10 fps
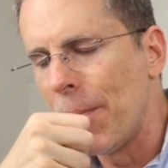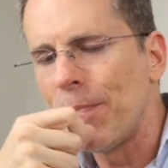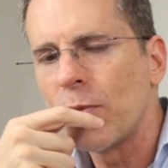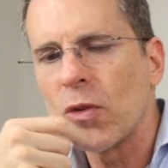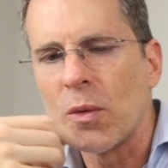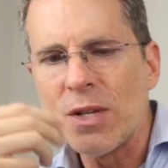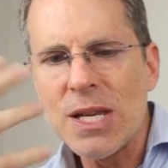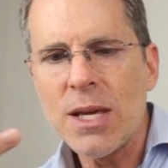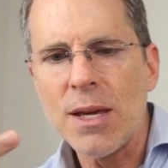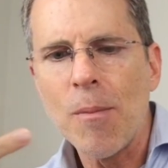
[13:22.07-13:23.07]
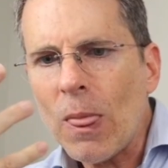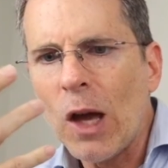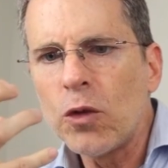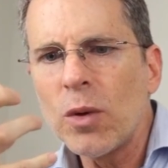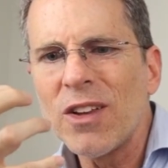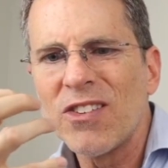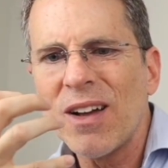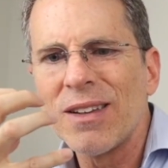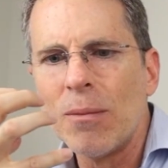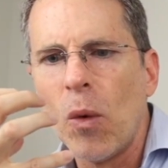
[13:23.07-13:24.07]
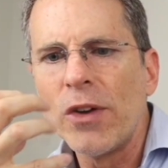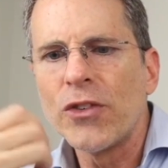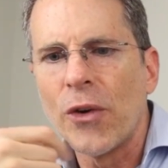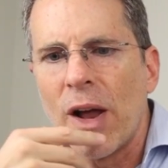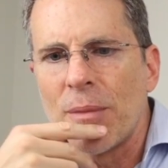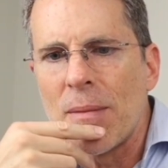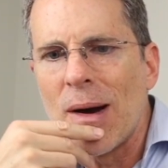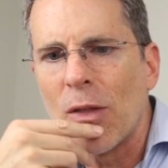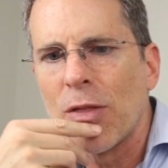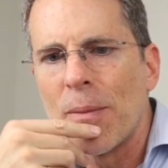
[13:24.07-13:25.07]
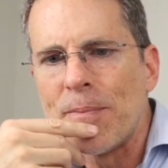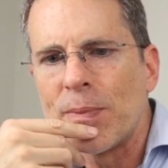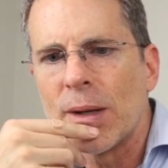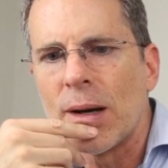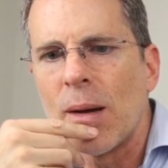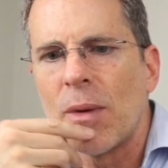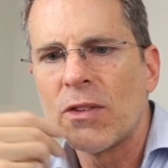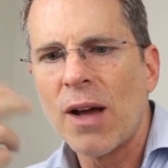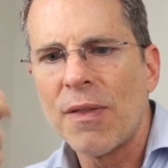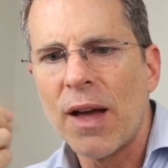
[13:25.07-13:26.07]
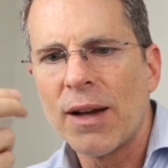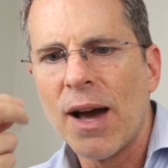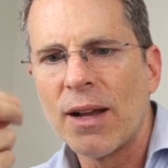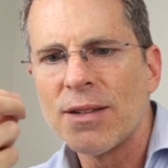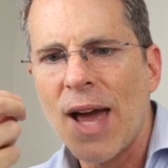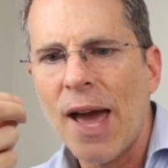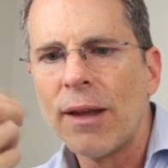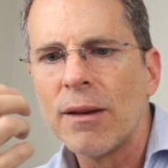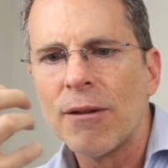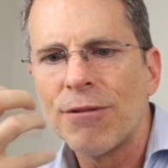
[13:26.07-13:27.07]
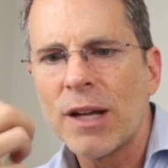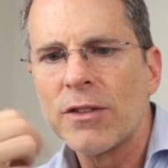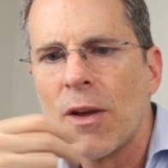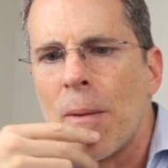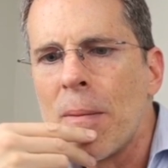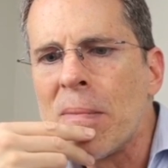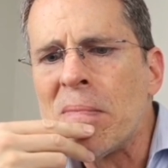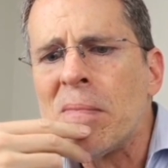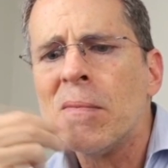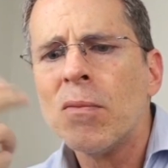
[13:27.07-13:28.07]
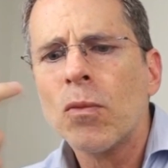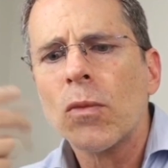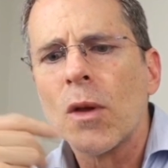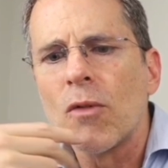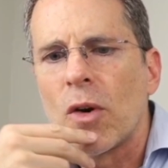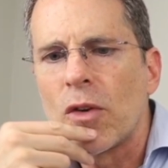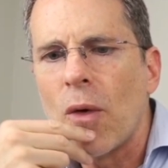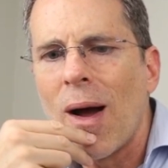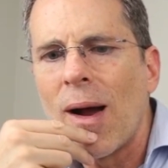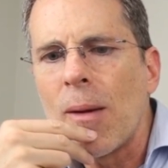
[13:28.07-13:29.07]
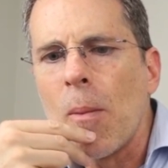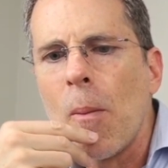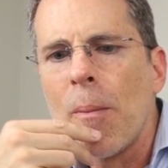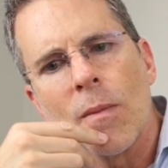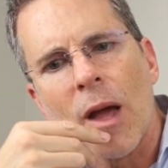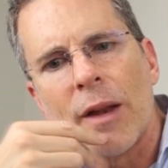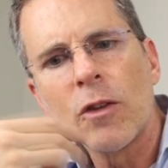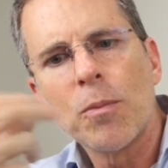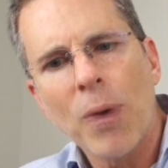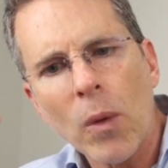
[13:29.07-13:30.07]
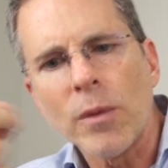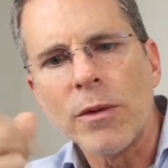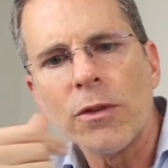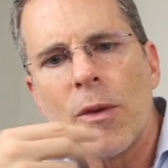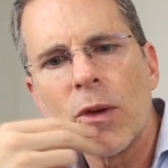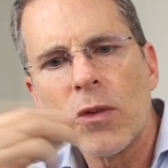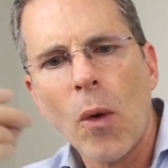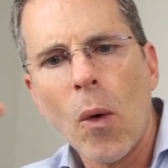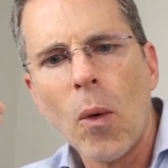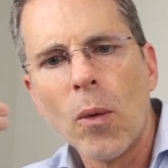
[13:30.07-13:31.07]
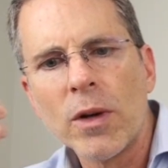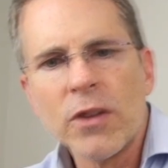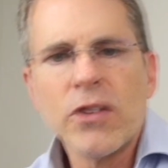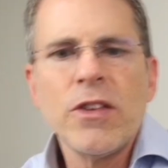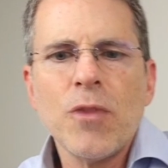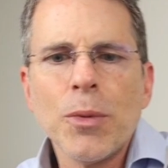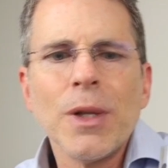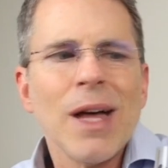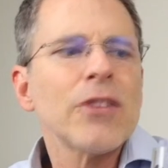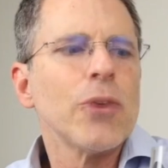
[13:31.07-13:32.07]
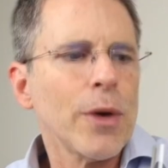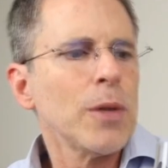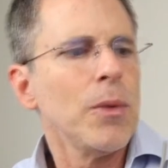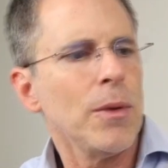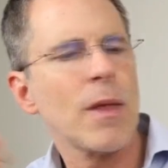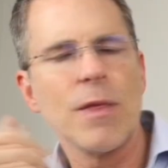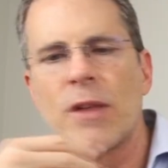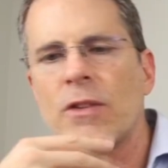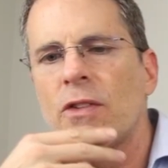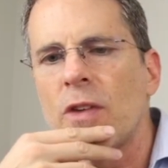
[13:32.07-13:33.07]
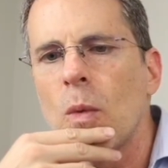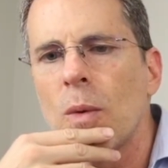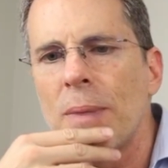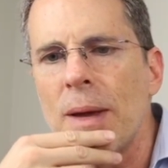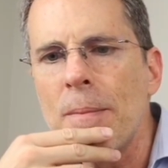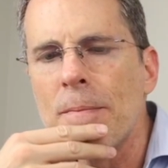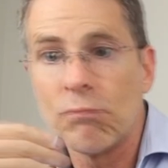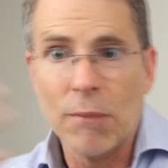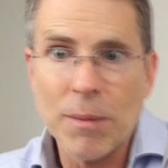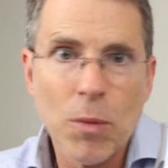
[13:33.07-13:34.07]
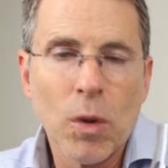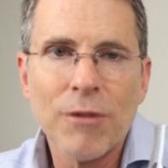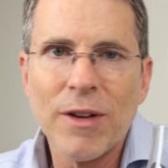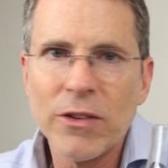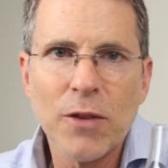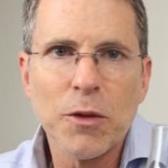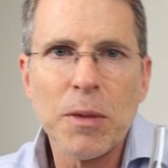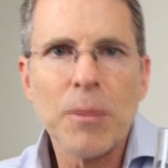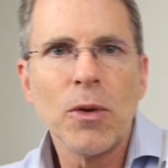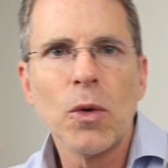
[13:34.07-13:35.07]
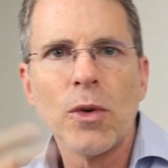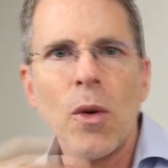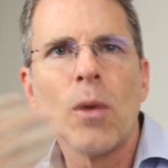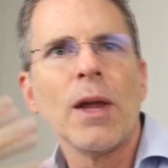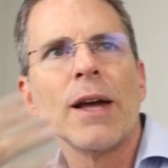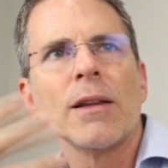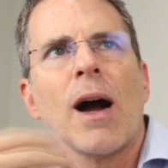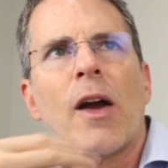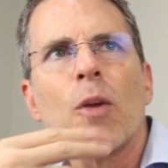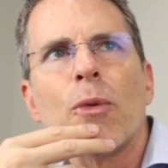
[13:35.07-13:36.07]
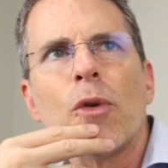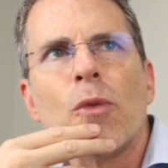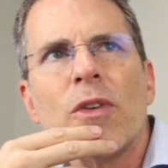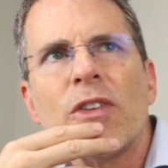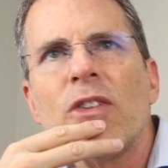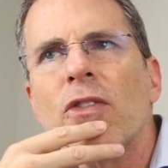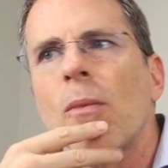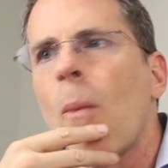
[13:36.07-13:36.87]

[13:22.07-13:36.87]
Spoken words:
So D is really sucking the moisture out of my mouth. It's got that kind of tannin effect. Very dry. And it's potent, so conceivably less drinkable than C would be. Maybe more offensive to people who don't like the higher proof whiskeys.